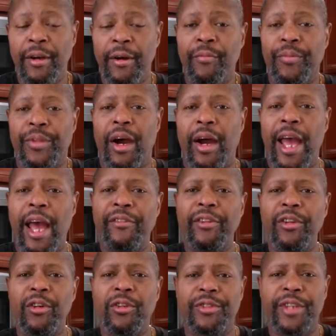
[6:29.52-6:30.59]
Now I have a little
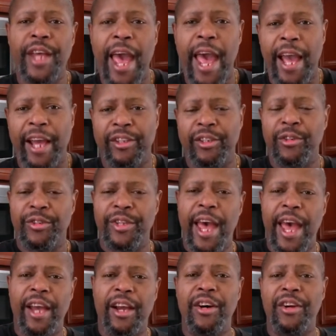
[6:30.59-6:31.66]
tag, a little tag
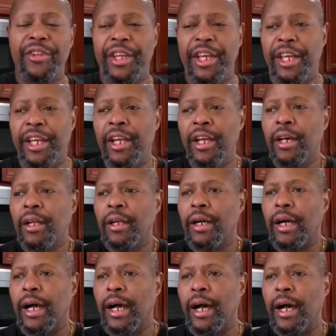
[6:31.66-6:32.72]
on the
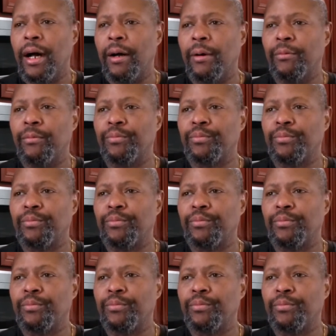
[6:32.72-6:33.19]
um,